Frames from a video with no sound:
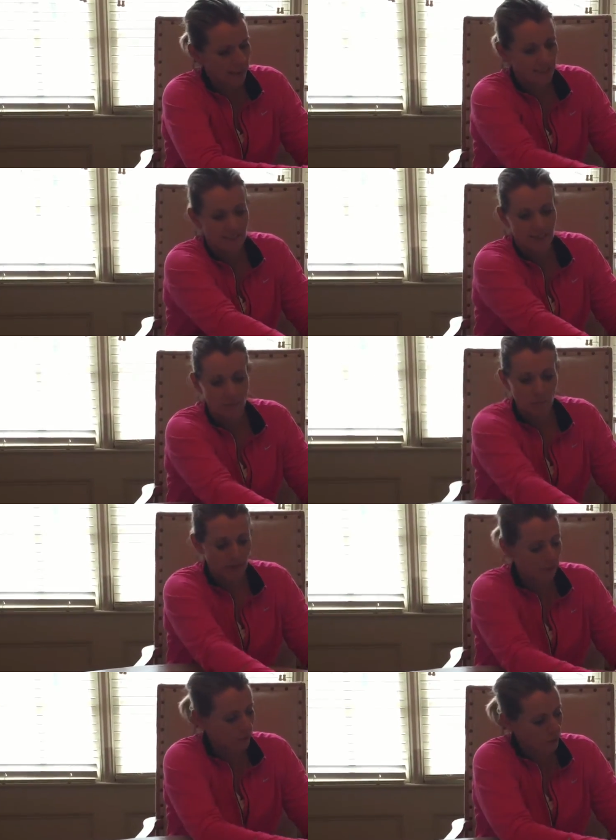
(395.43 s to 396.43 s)
and to
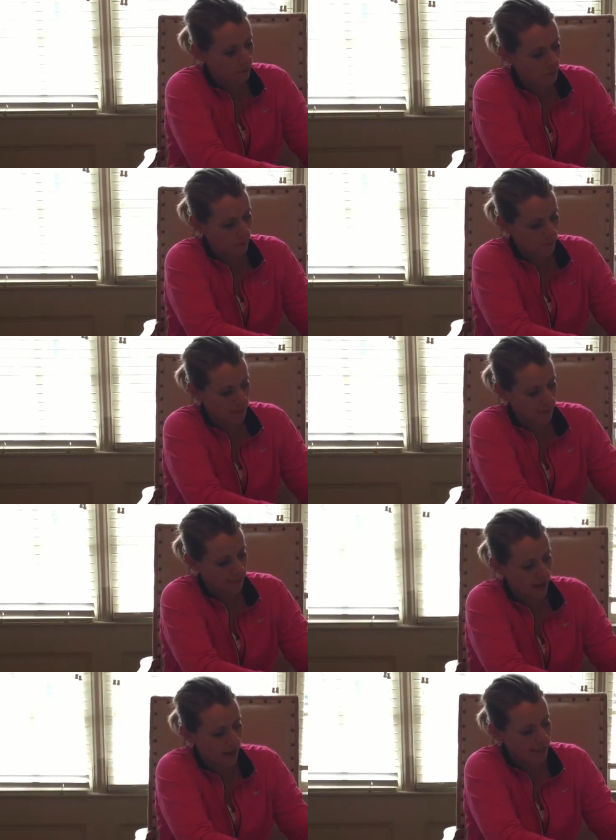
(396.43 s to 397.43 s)
separate the groups, we put a
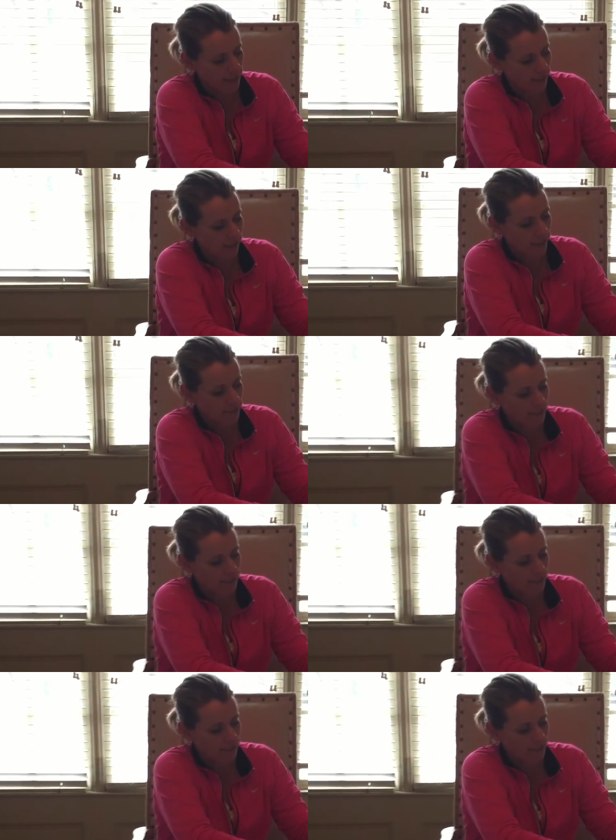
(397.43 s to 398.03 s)
dot here like a